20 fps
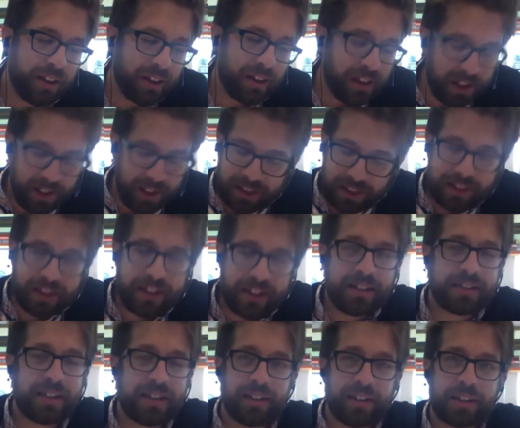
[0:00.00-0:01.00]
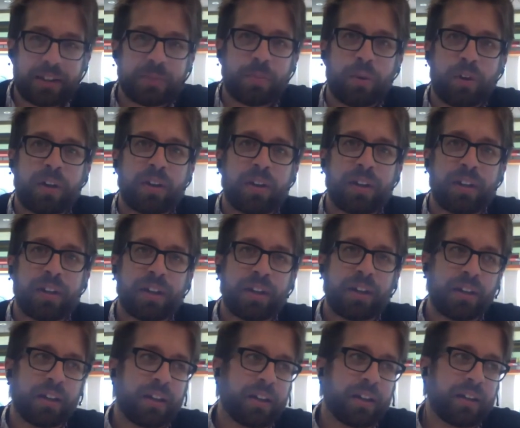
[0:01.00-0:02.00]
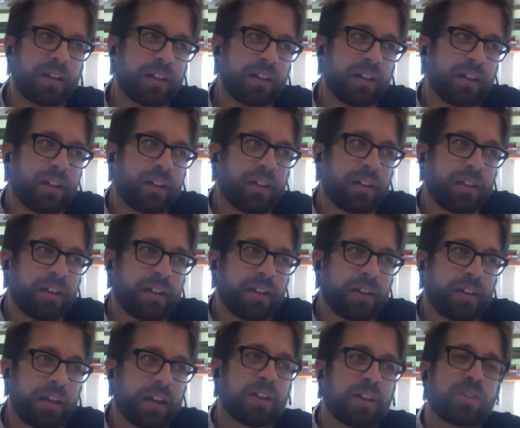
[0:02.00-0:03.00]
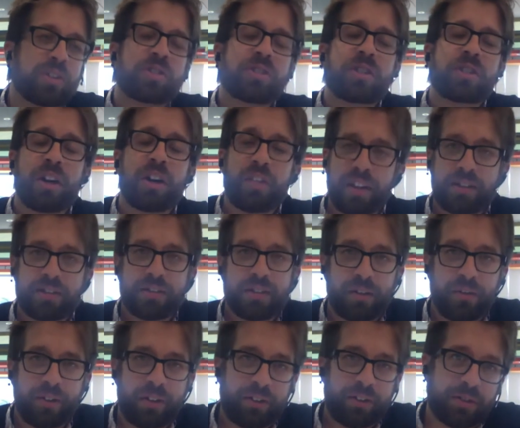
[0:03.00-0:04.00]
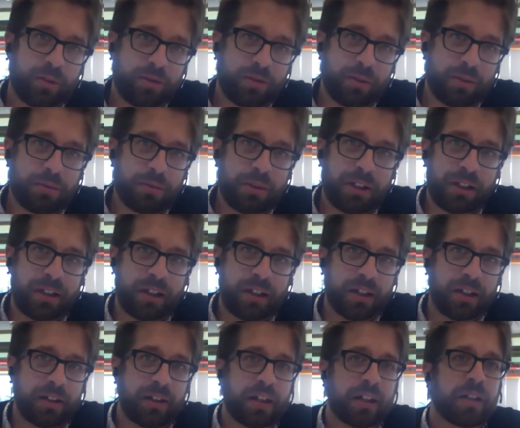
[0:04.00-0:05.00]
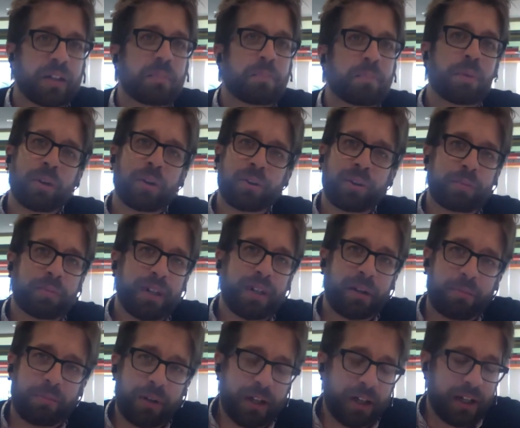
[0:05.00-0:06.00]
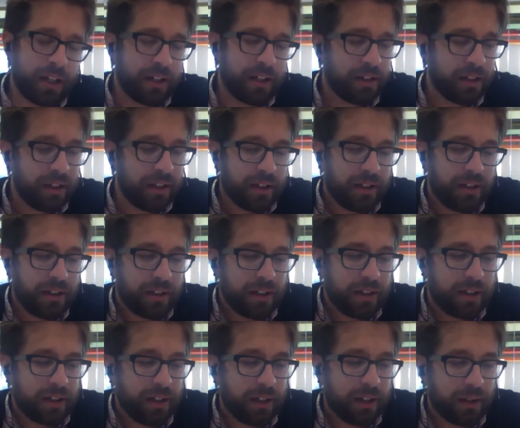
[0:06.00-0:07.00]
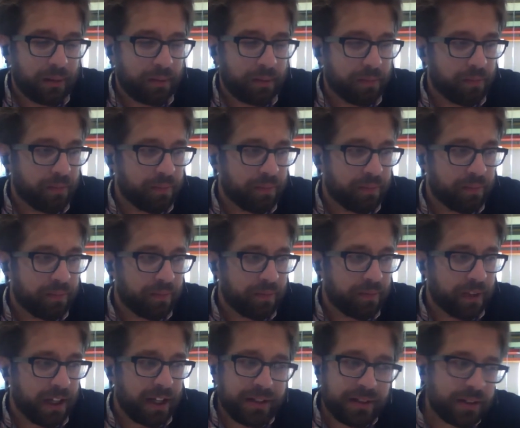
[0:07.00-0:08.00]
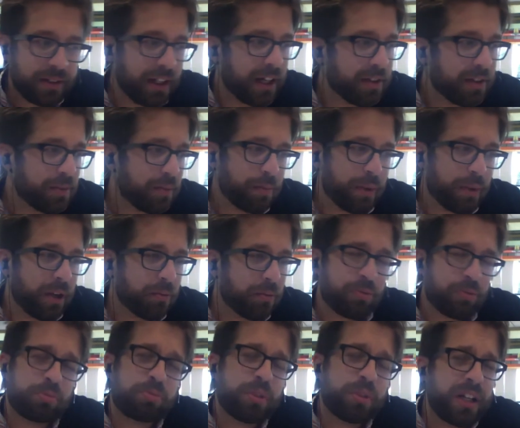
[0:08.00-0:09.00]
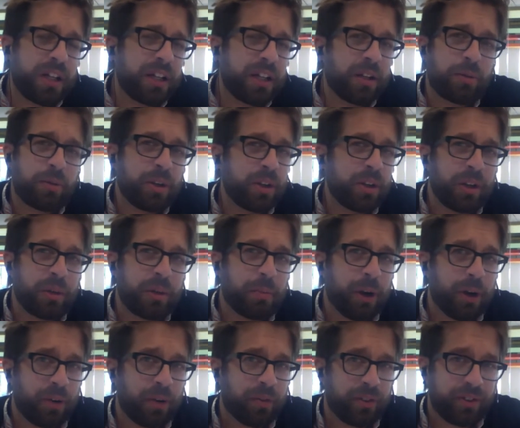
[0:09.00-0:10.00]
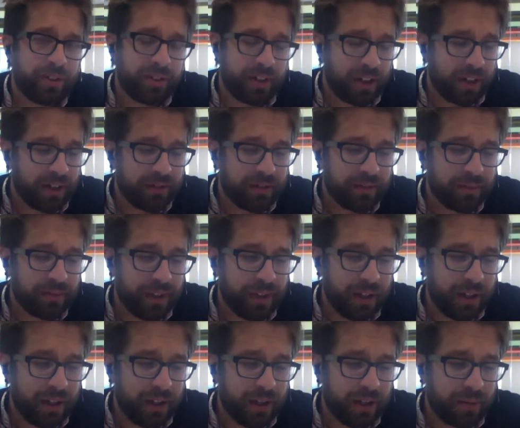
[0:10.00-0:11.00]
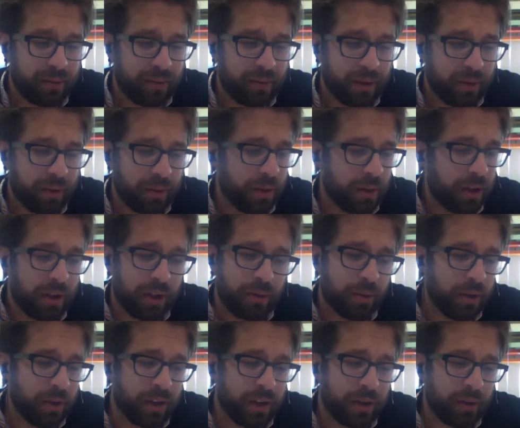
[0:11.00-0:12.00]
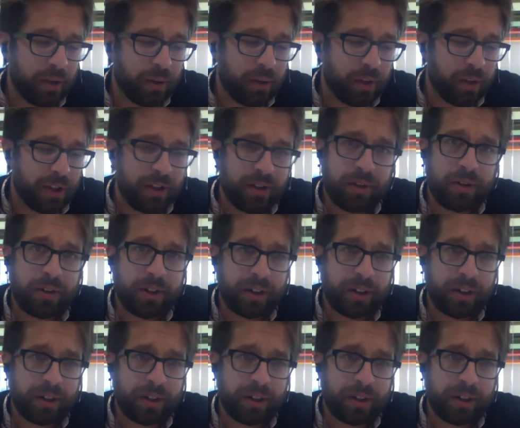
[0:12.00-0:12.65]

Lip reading: least at this point, they can share that stuff on social media. They can build up that brand. That becomes really, really powerful stuff. A really, really great way to do things.